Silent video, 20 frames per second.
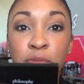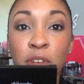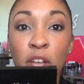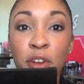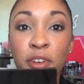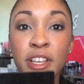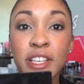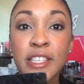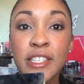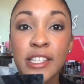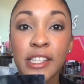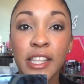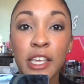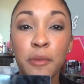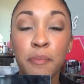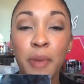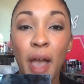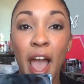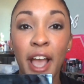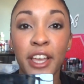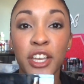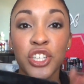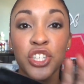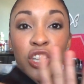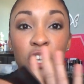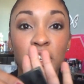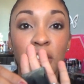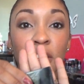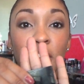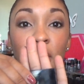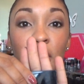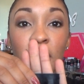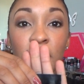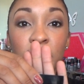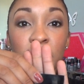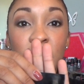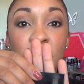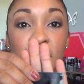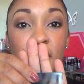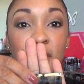Very sleek packaging.
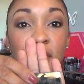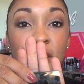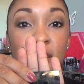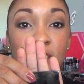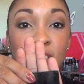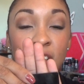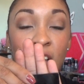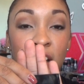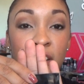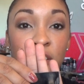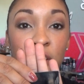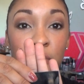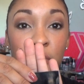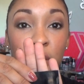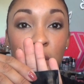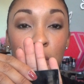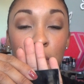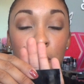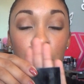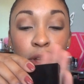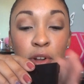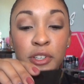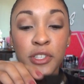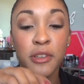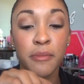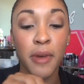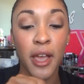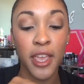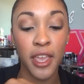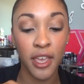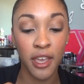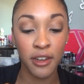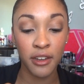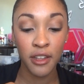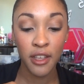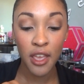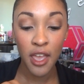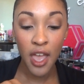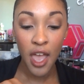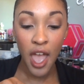This is the size of it compared to my hand.
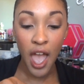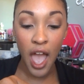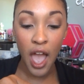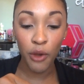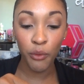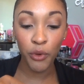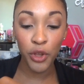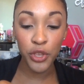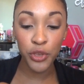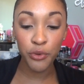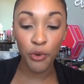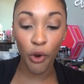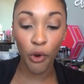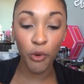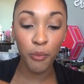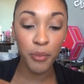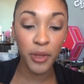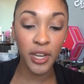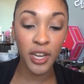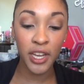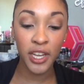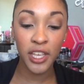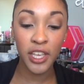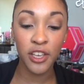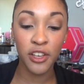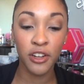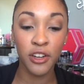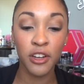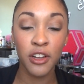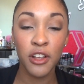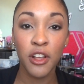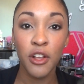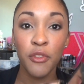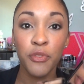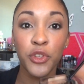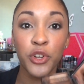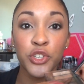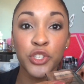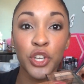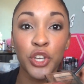And when you open it here,
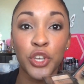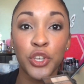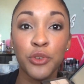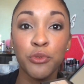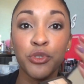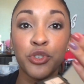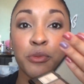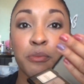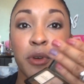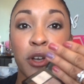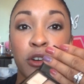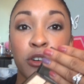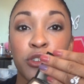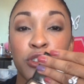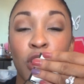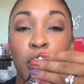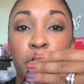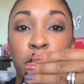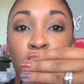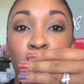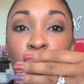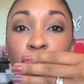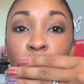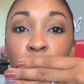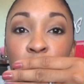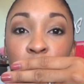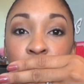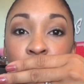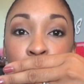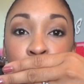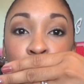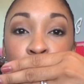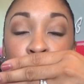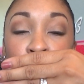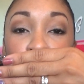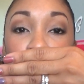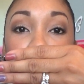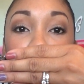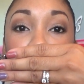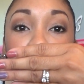there's a huge mirror, so I'm going to cover that
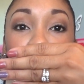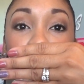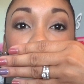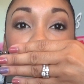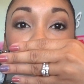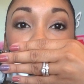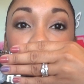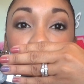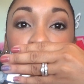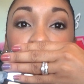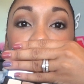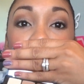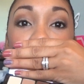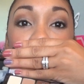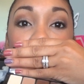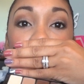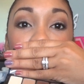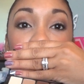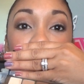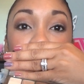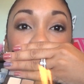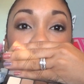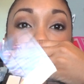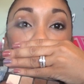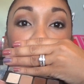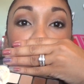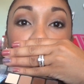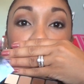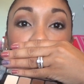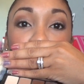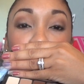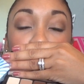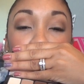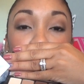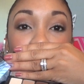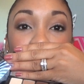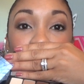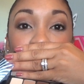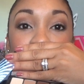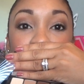before I blind you. It gives you a little
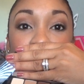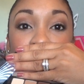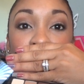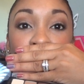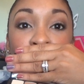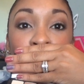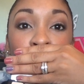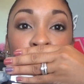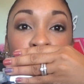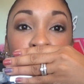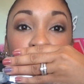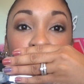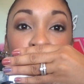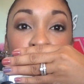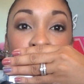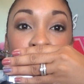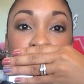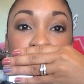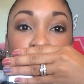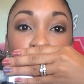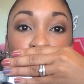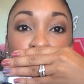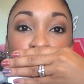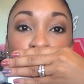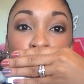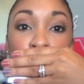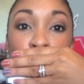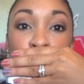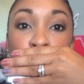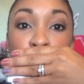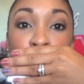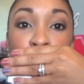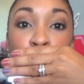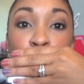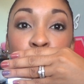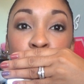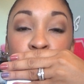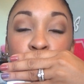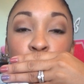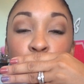plastic cover here that tells you what to do
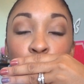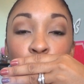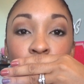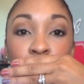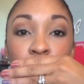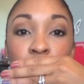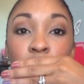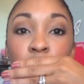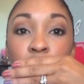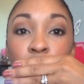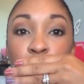with each one.